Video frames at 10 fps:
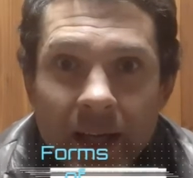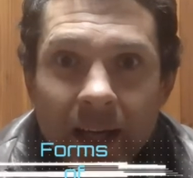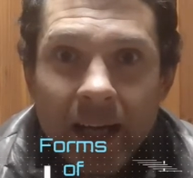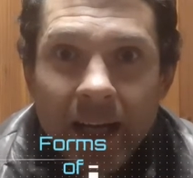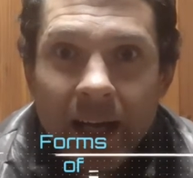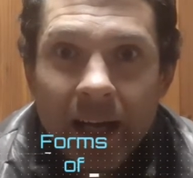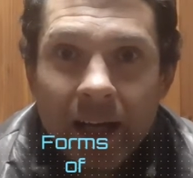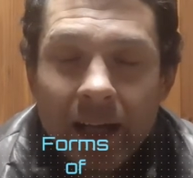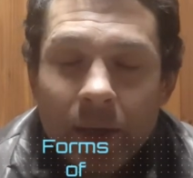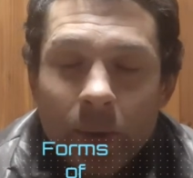
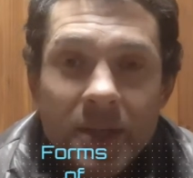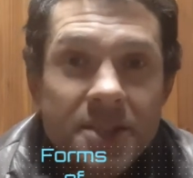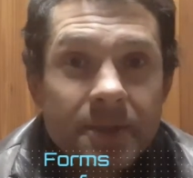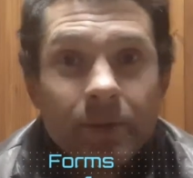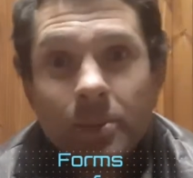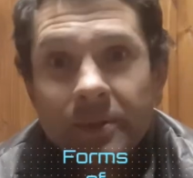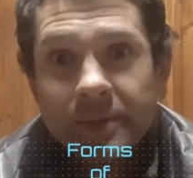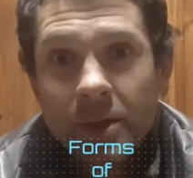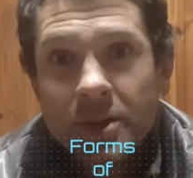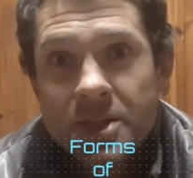What is a form of
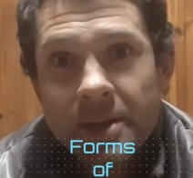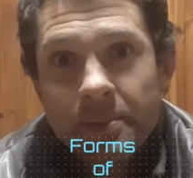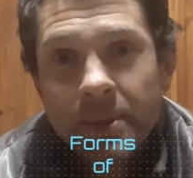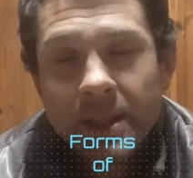ownership?